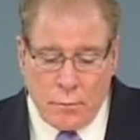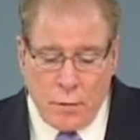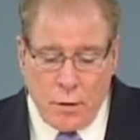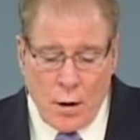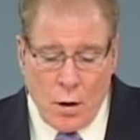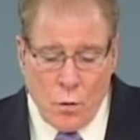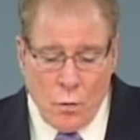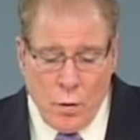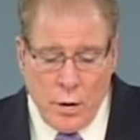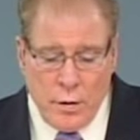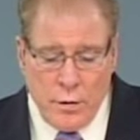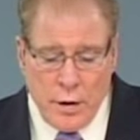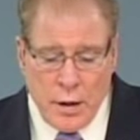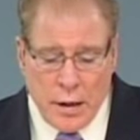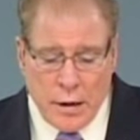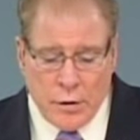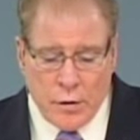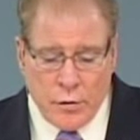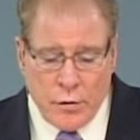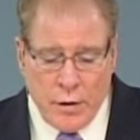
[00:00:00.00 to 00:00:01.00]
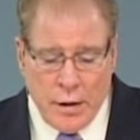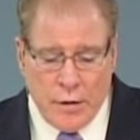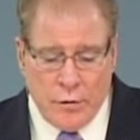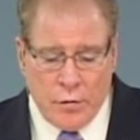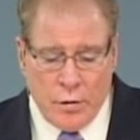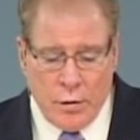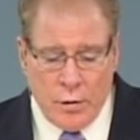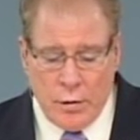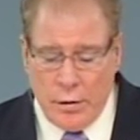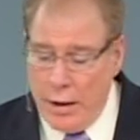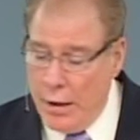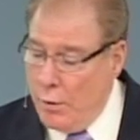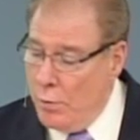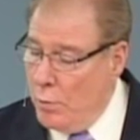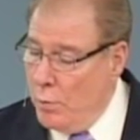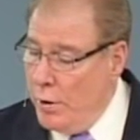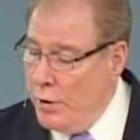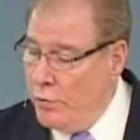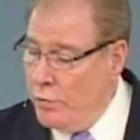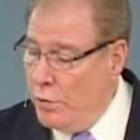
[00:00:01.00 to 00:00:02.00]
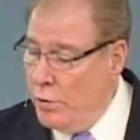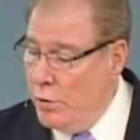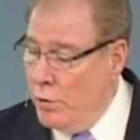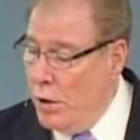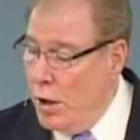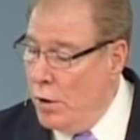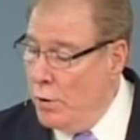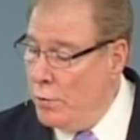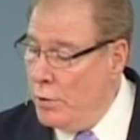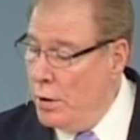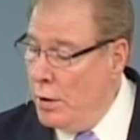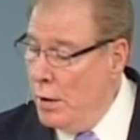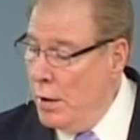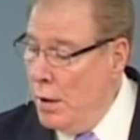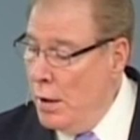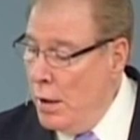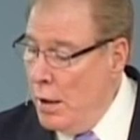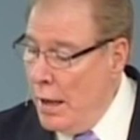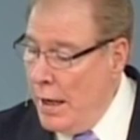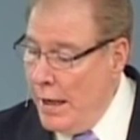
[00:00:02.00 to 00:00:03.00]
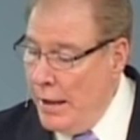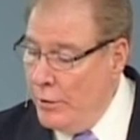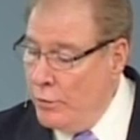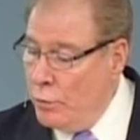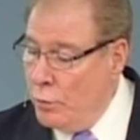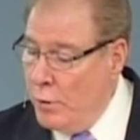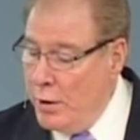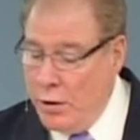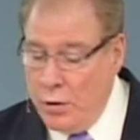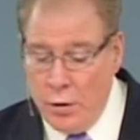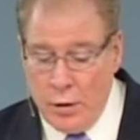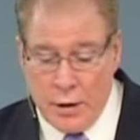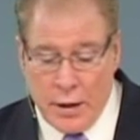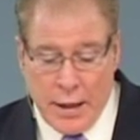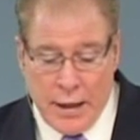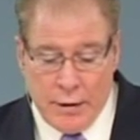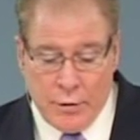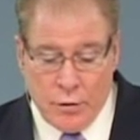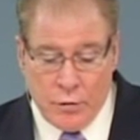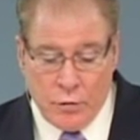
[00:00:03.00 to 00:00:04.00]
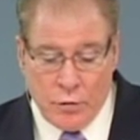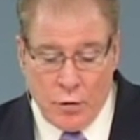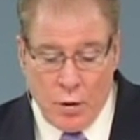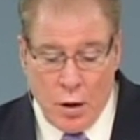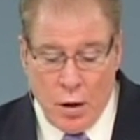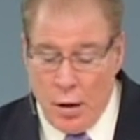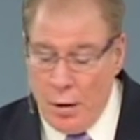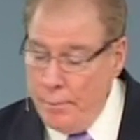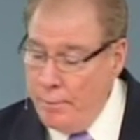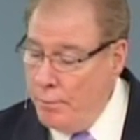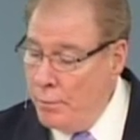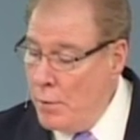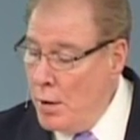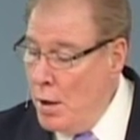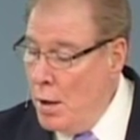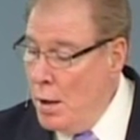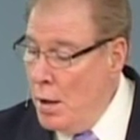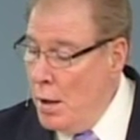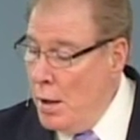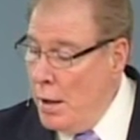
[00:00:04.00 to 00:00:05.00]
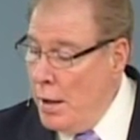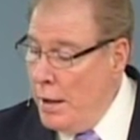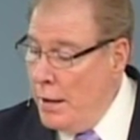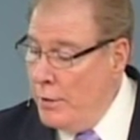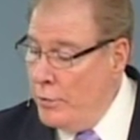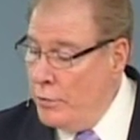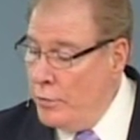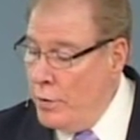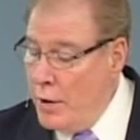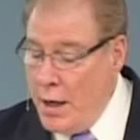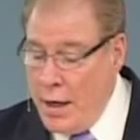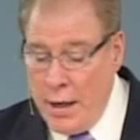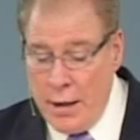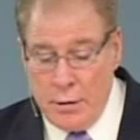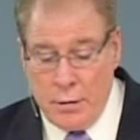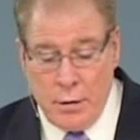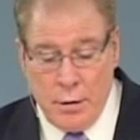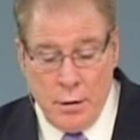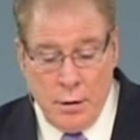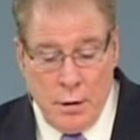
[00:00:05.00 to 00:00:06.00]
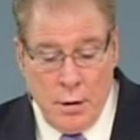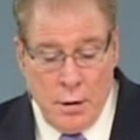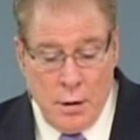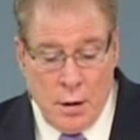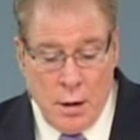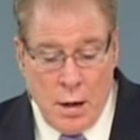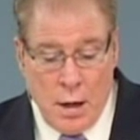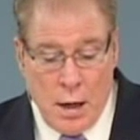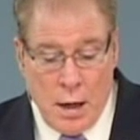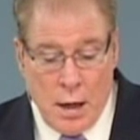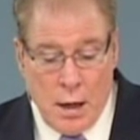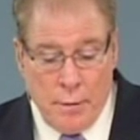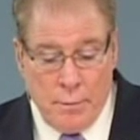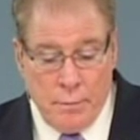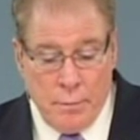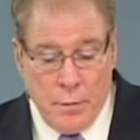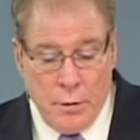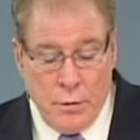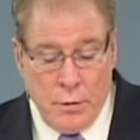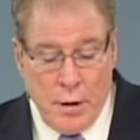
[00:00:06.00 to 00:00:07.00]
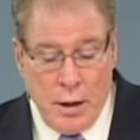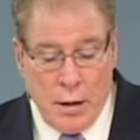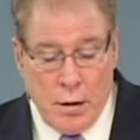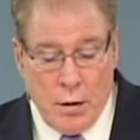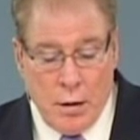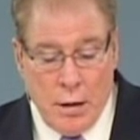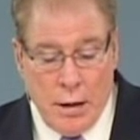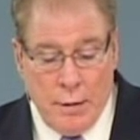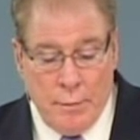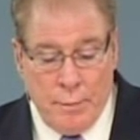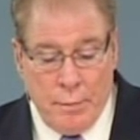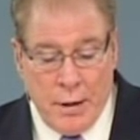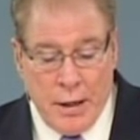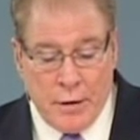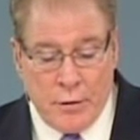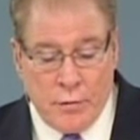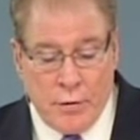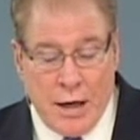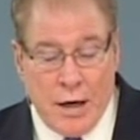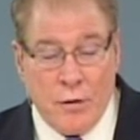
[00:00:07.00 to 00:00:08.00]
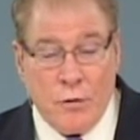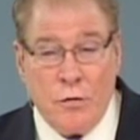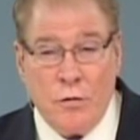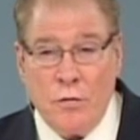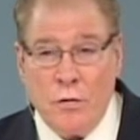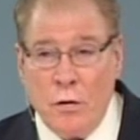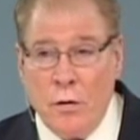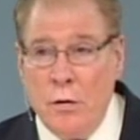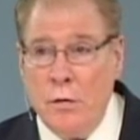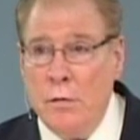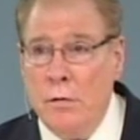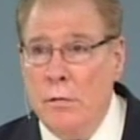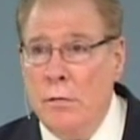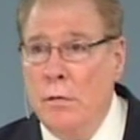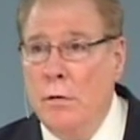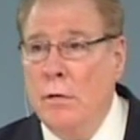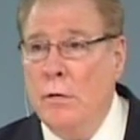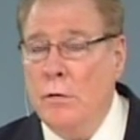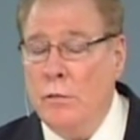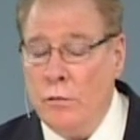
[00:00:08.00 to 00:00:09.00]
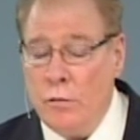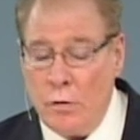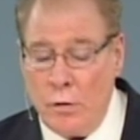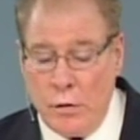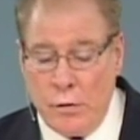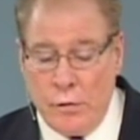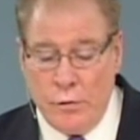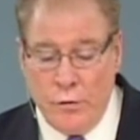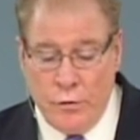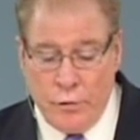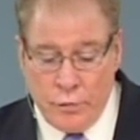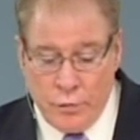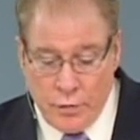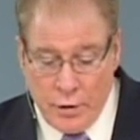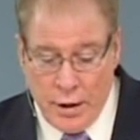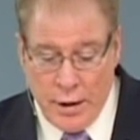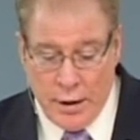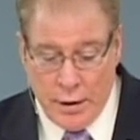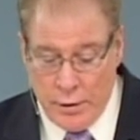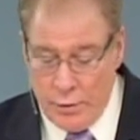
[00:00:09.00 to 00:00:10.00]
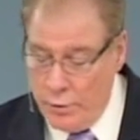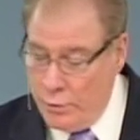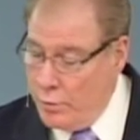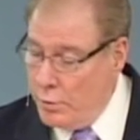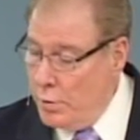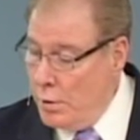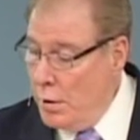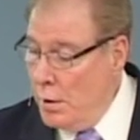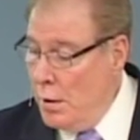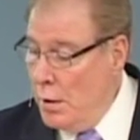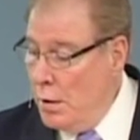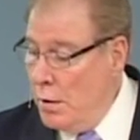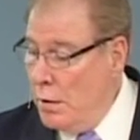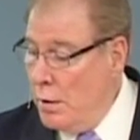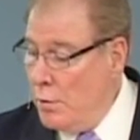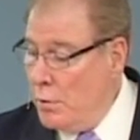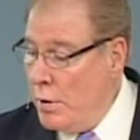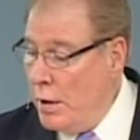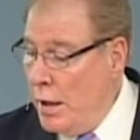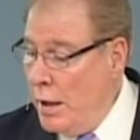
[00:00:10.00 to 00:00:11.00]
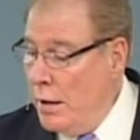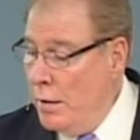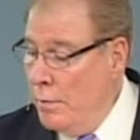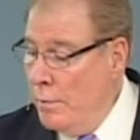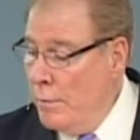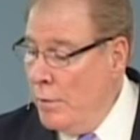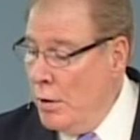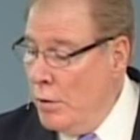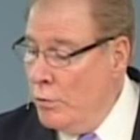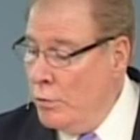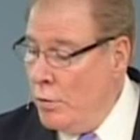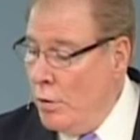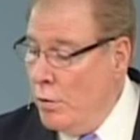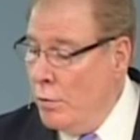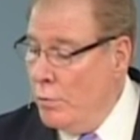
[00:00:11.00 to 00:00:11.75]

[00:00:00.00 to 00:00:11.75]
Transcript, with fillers: One of the other things that, that we should note as we look at the psalm is that uh, there it picks out certain certain sins. Okay, so